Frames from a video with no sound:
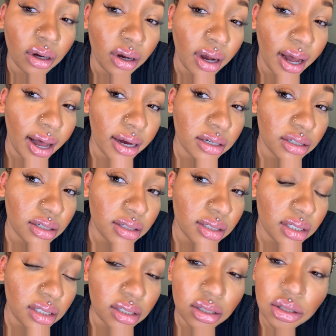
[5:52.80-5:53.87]

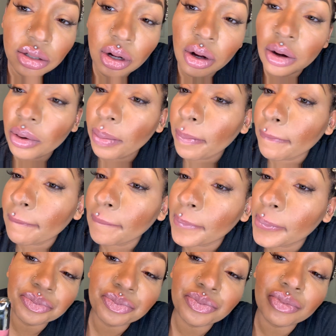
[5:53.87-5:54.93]
actually. So
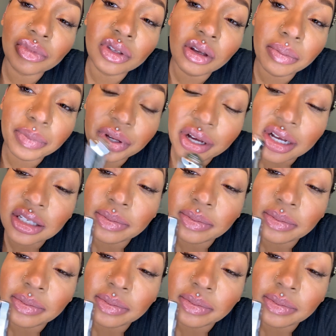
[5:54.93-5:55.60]
because